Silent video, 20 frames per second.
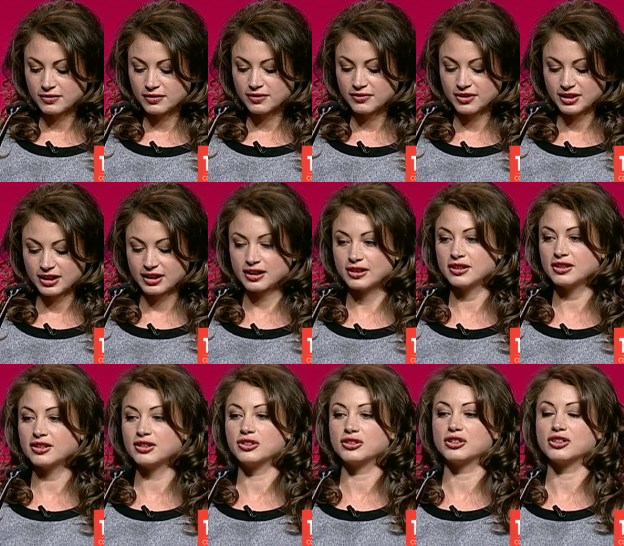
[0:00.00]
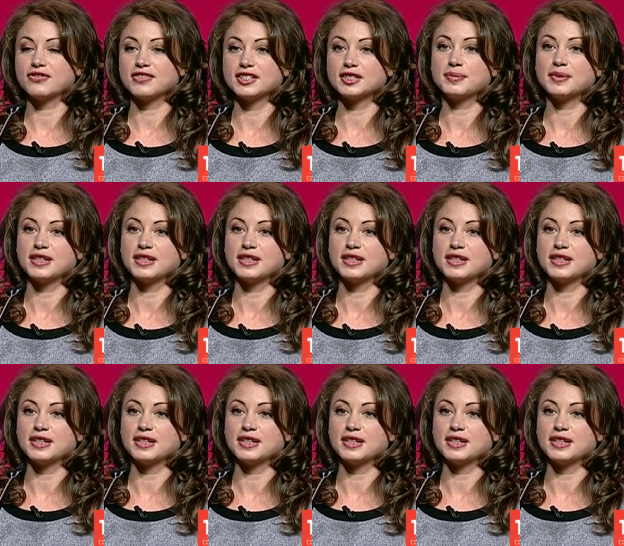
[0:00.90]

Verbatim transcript: feeling a little nervous